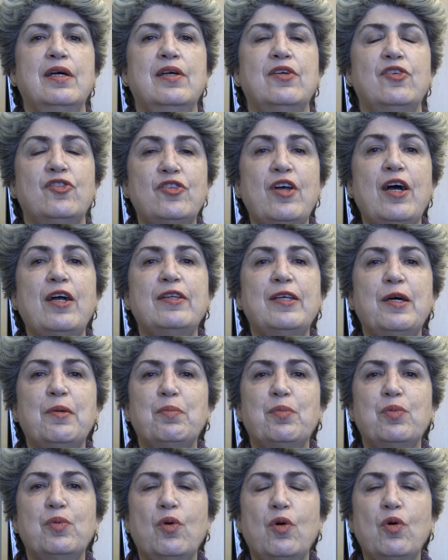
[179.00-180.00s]

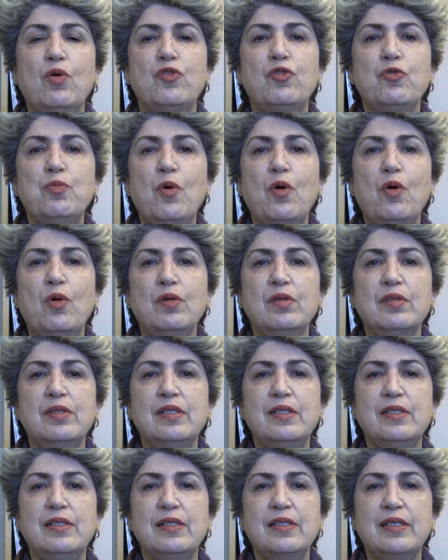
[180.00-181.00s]
startup or small
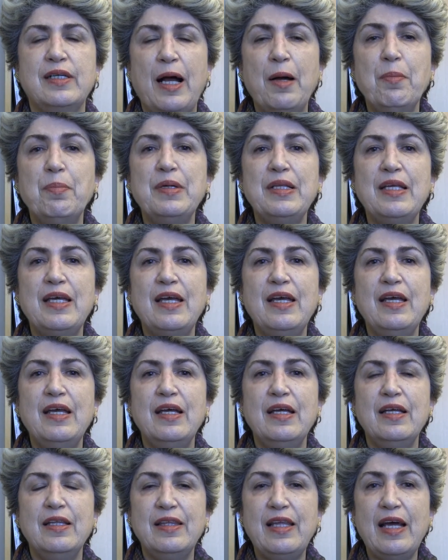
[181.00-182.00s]
company,
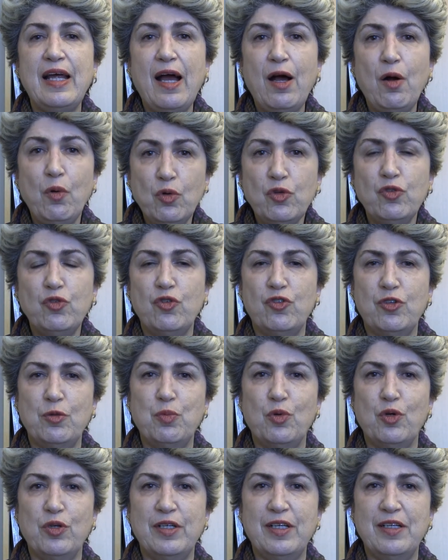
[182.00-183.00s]
they are also
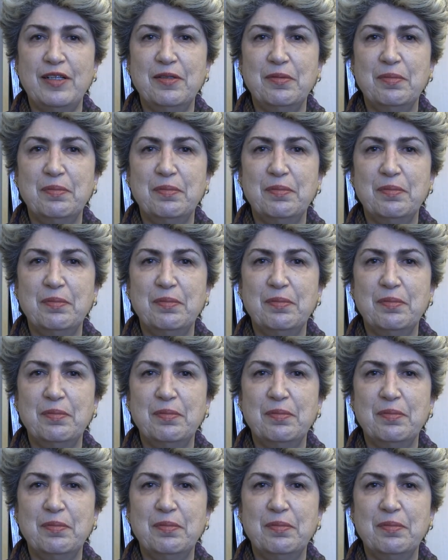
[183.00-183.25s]
supported.